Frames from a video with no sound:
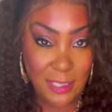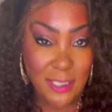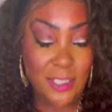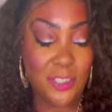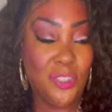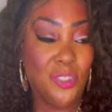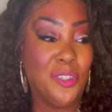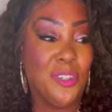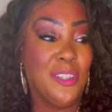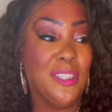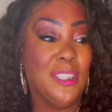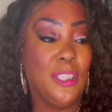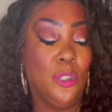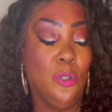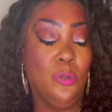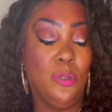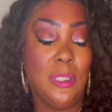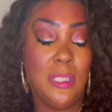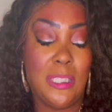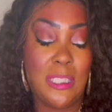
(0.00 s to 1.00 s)
Because you're
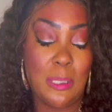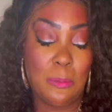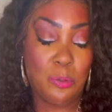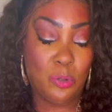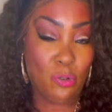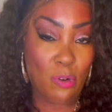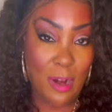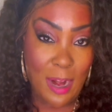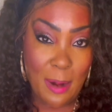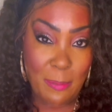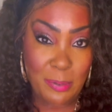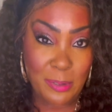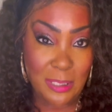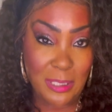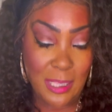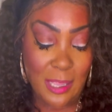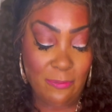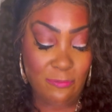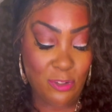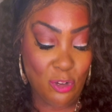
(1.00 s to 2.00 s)
losing subscribers
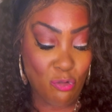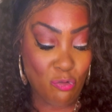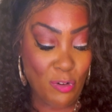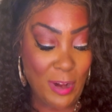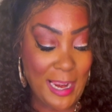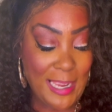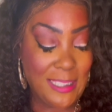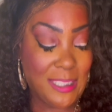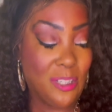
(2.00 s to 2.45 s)
left and right.